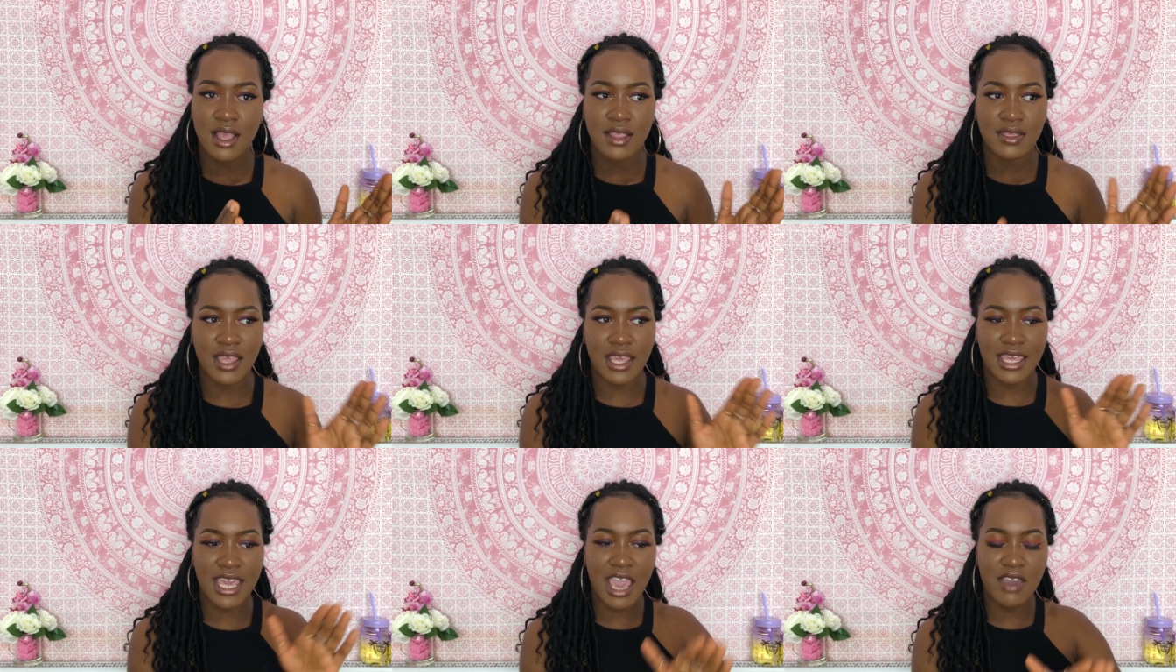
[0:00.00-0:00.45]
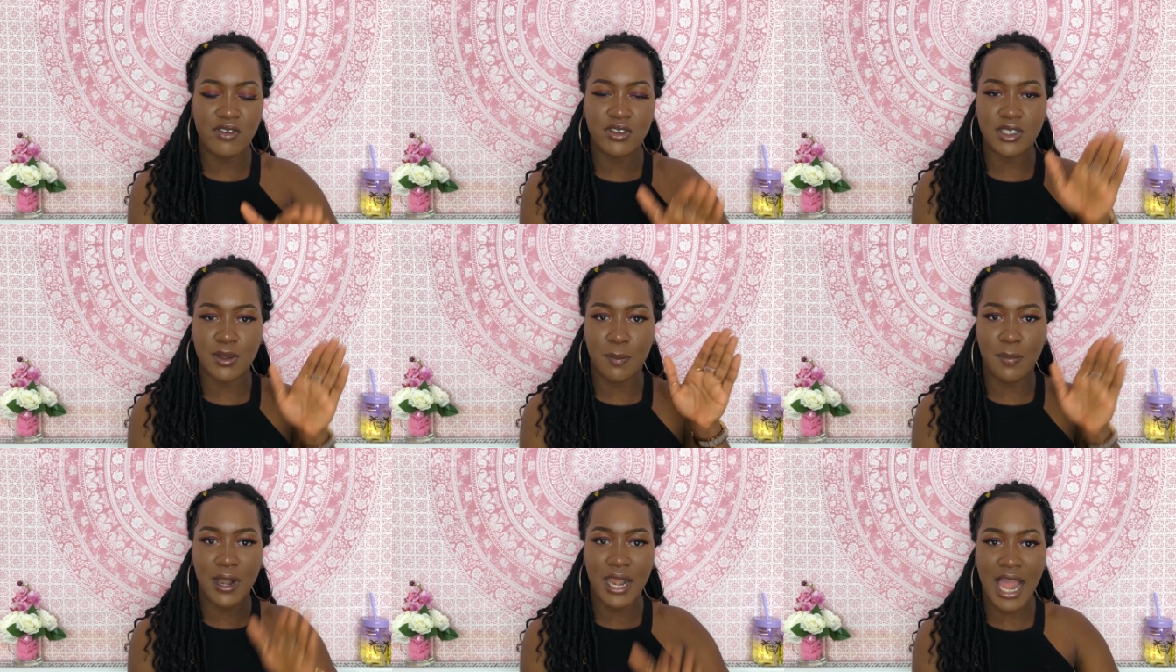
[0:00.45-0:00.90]
they gave
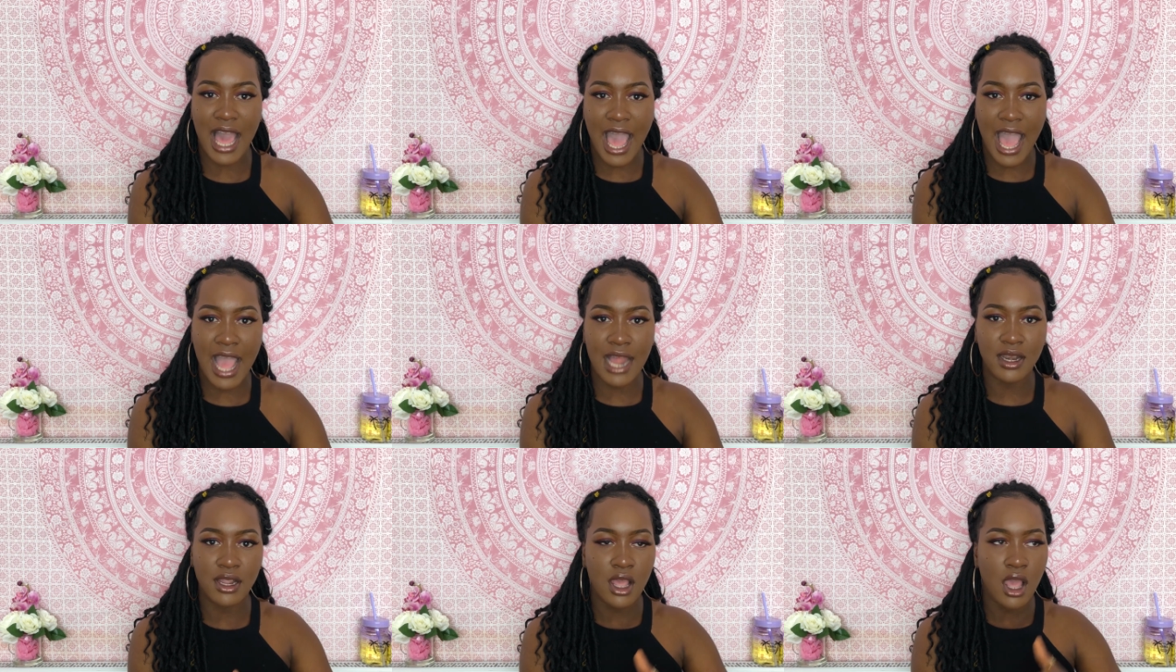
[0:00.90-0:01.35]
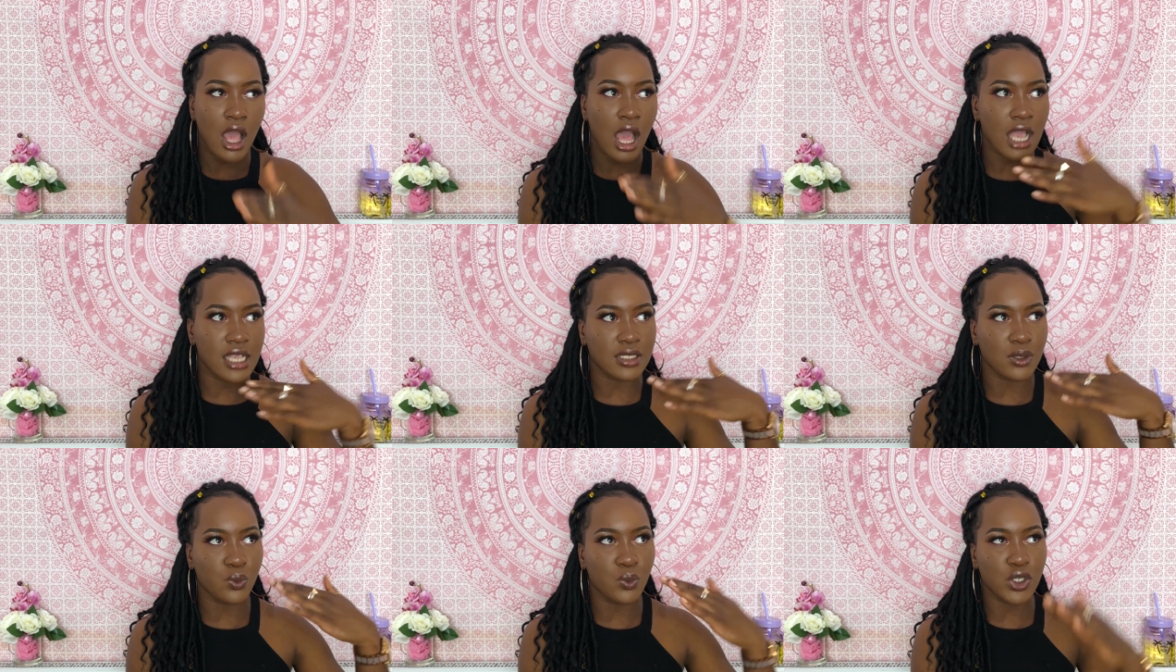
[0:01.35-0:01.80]
us a plan
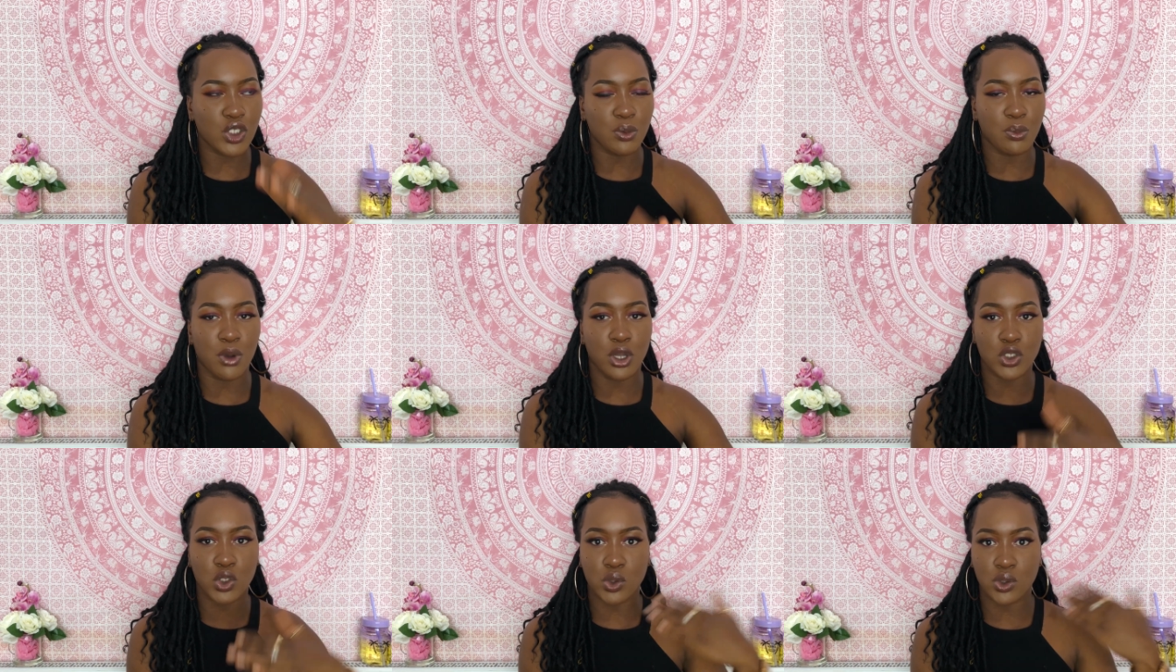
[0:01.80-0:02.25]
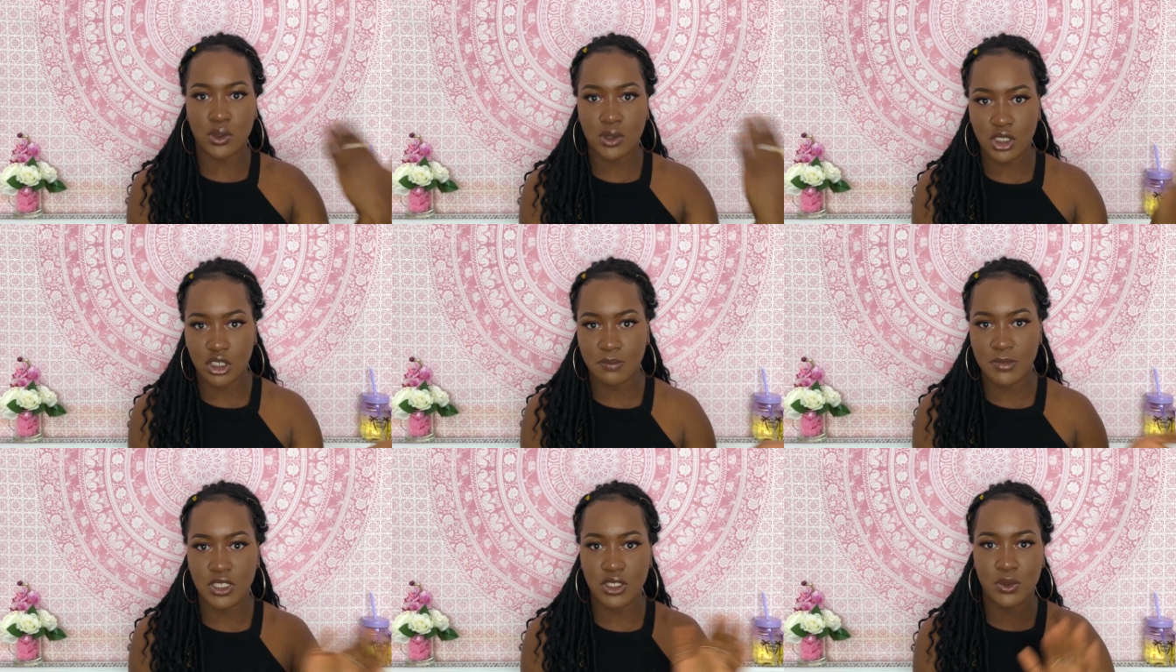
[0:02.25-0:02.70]
as in which modules we
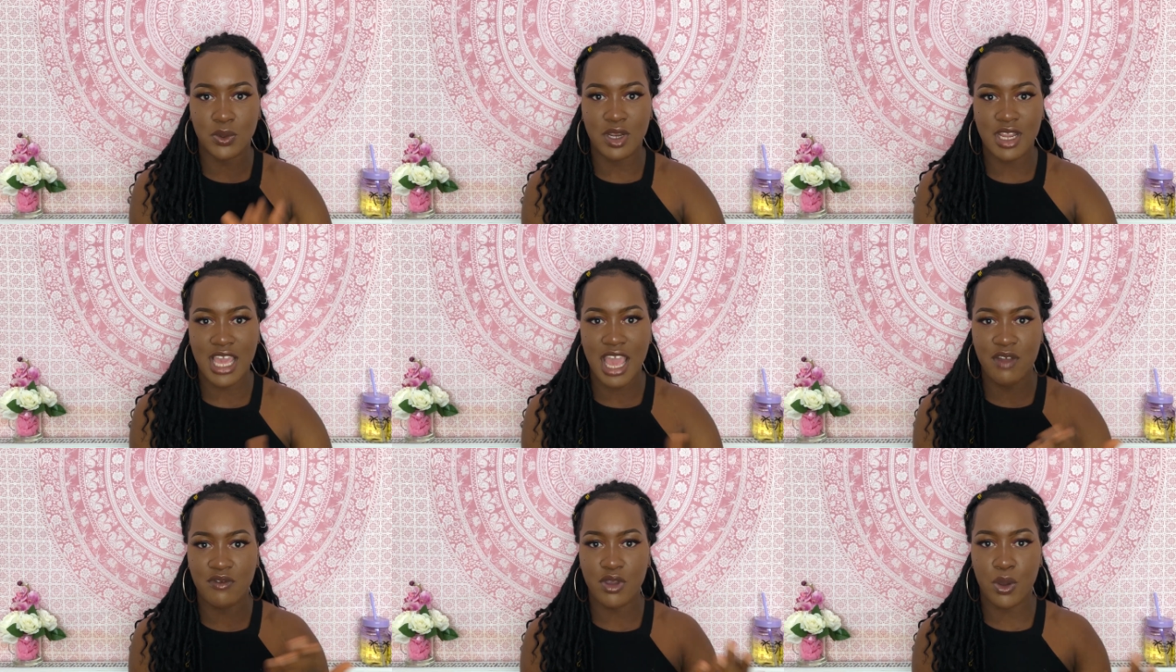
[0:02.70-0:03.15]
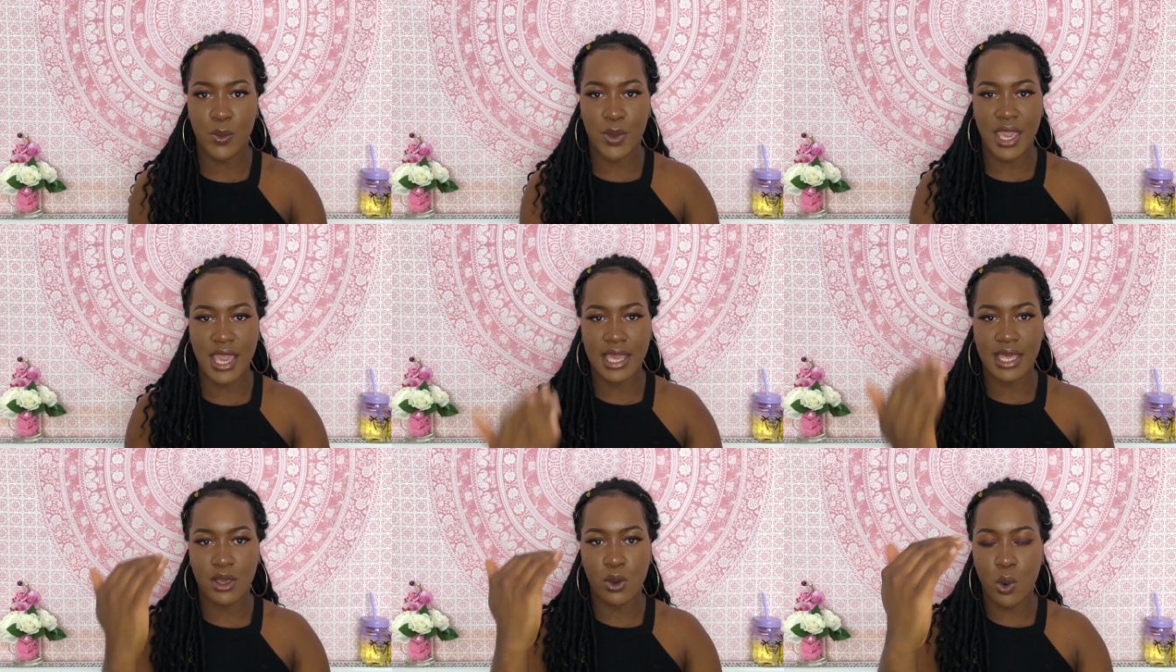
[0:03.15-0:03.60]
should be doing every
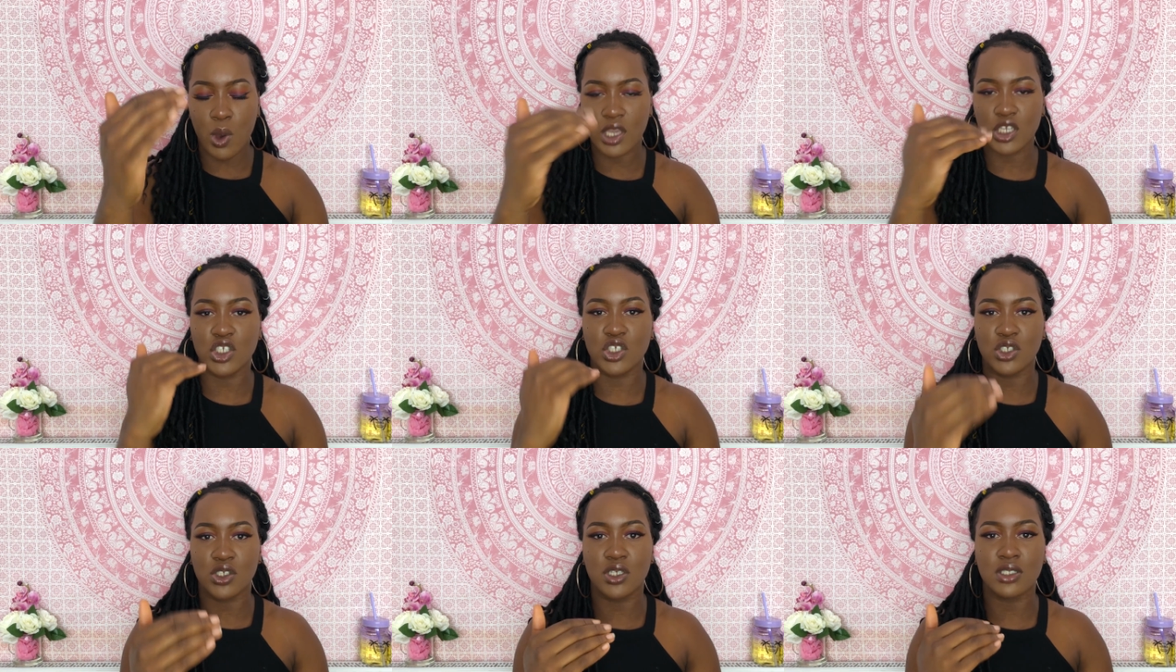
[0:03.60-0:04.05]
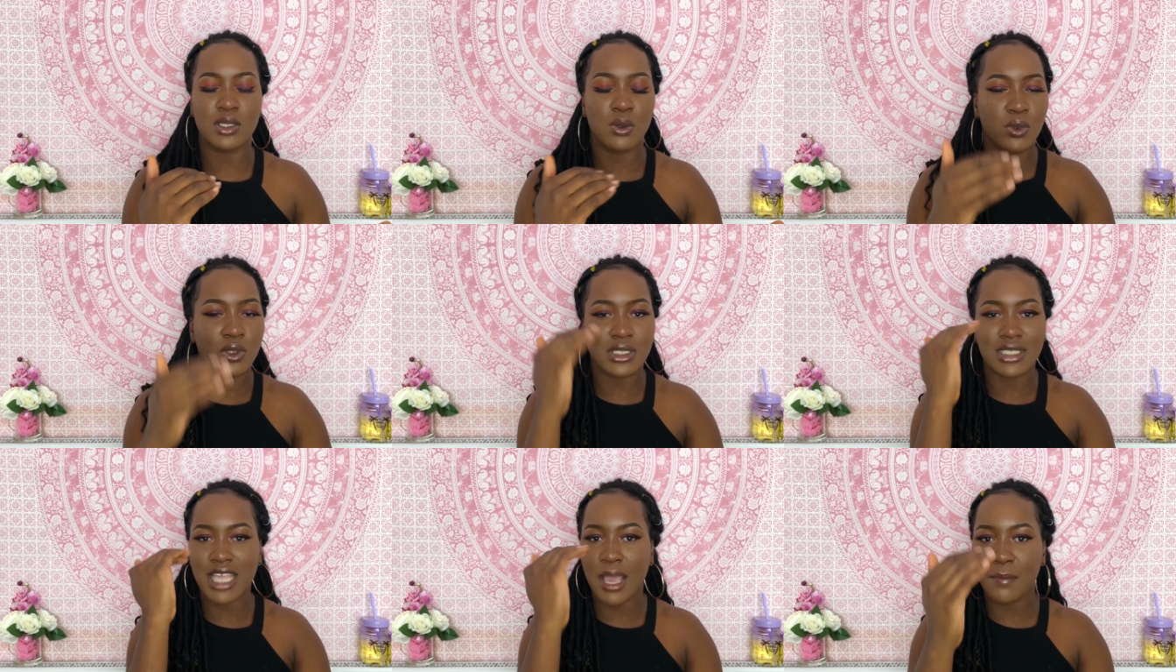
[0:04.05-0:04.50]
week, questions. It
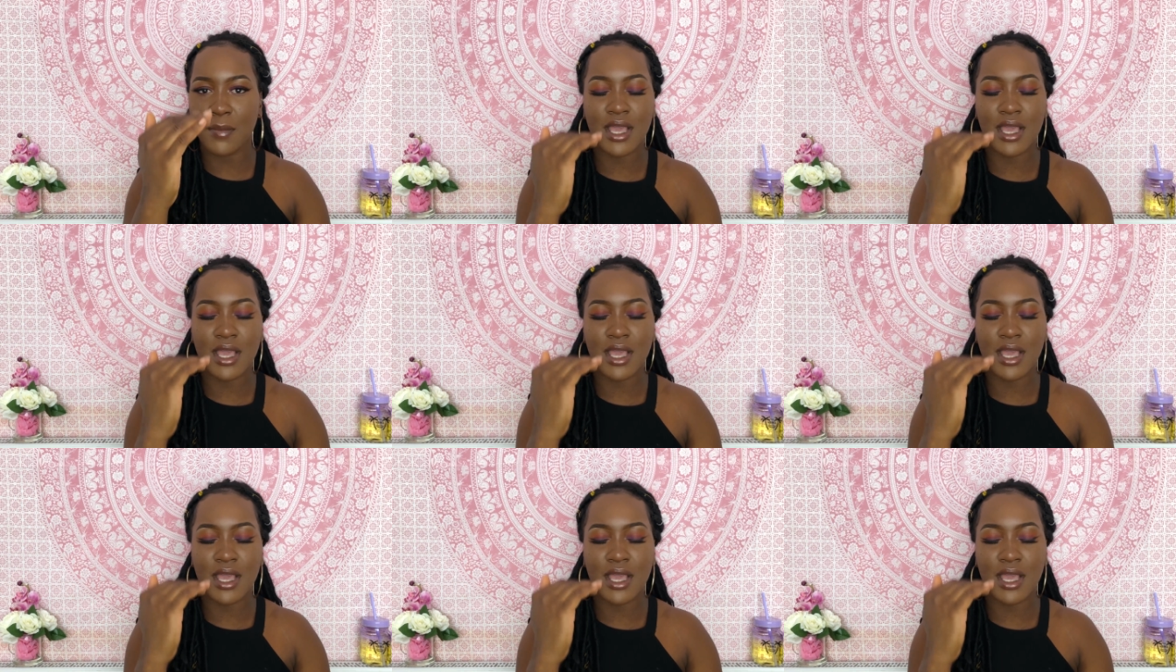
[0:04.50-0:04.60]
was